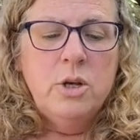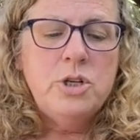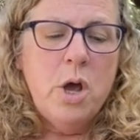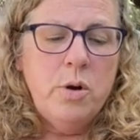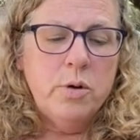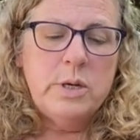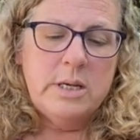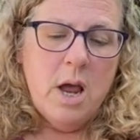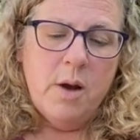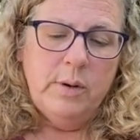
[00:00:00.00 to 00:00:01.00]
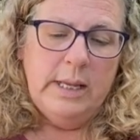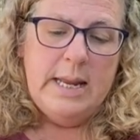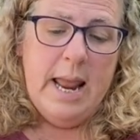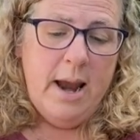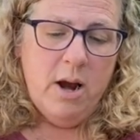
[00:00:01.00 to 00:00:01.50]
Toto did not really
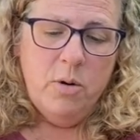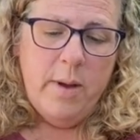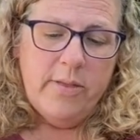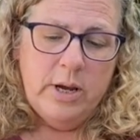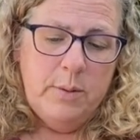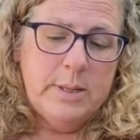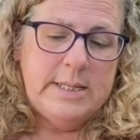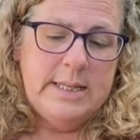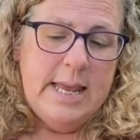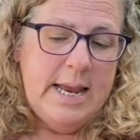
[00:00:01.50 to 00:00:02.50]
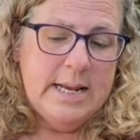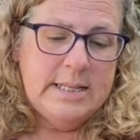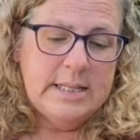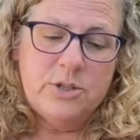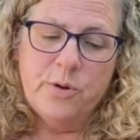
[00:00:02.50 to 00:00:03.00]
care whether he was in
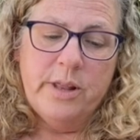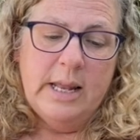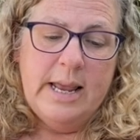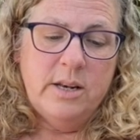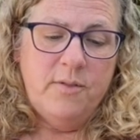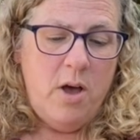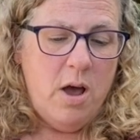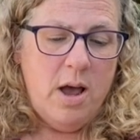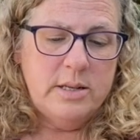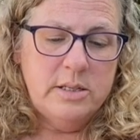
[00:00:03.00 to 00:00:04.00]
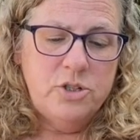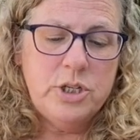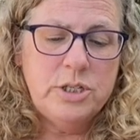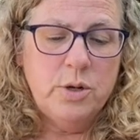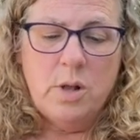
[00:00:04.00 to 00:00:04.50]
Kansas or the land of Oz,
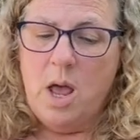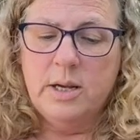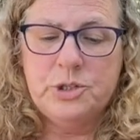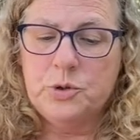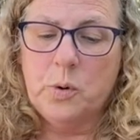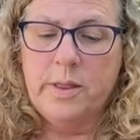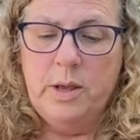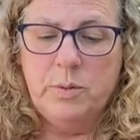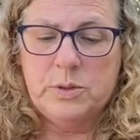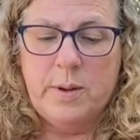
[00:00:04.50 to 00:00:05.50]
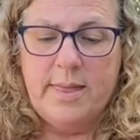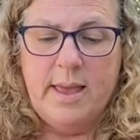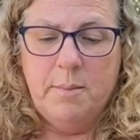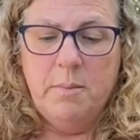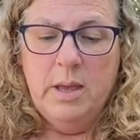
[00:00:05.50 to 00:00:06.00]
just so long as Dorothy was with
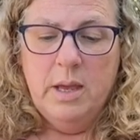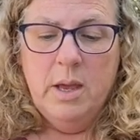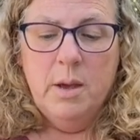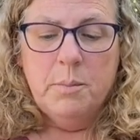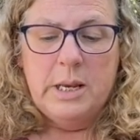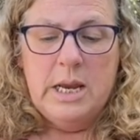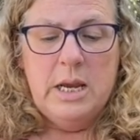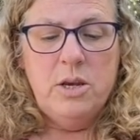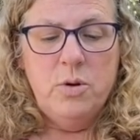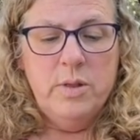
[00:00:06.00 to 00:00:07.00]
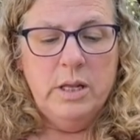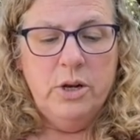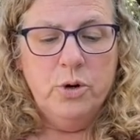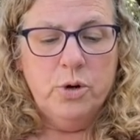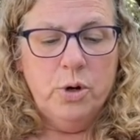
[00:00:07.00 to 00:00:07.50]
him. But he knew the
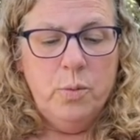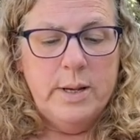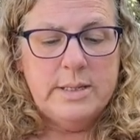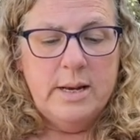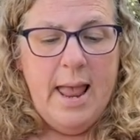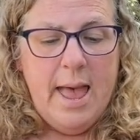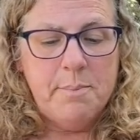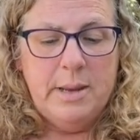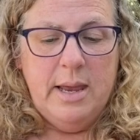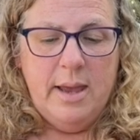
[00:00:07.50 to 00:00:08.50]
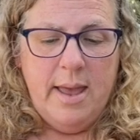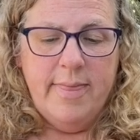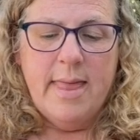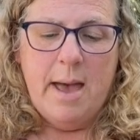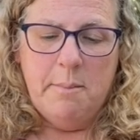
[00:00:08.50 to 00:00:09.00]
little girl was unhappy,
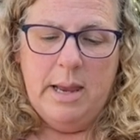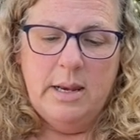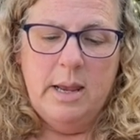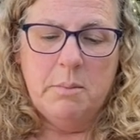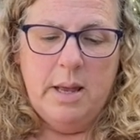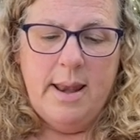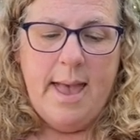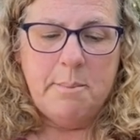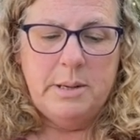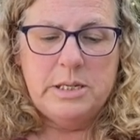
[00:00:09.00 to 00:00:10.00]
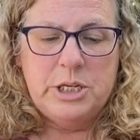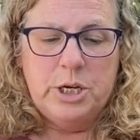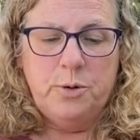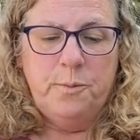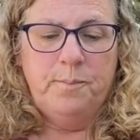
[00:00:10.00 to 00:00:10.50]
and that made him unhappy too.